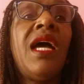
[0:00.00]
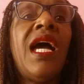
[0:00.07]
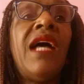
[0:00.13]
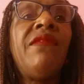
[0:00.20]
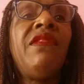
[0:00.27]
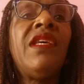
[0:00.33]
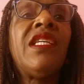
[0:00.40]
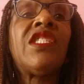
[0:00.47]

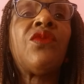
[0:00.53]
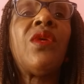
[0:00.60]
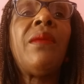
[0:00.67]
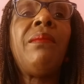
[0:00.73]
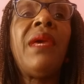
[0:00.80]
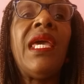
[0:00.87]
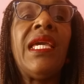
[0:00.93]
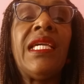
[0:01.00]
and this will
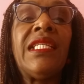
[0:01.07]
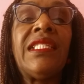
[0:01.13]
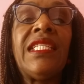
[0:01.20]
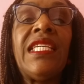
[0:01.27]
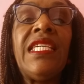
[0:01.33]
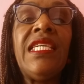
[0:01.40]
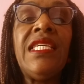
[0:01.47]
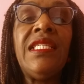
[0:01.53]
make it
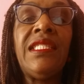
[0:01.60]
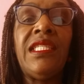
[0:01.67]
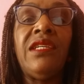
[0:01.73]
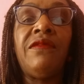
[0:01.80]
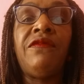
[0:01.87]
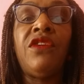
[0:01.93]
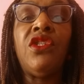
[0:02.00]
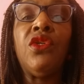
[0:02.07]

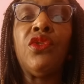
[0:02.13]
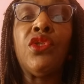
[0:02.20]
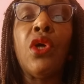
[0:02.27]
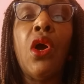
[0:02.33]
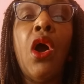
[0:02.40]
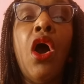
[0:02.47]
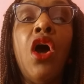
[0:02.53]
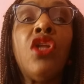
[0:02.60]
easier for you to
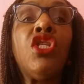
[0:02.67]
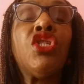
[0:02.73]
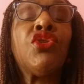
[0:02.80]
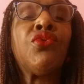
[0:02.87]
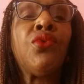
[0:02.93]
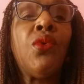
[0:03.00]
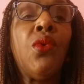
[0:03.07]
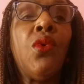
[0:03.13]

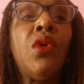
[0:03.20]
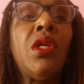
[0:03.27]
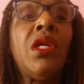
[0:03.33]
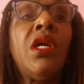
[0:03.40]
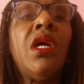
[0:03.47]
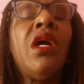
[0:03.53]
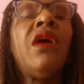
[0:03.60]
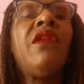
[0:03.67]
control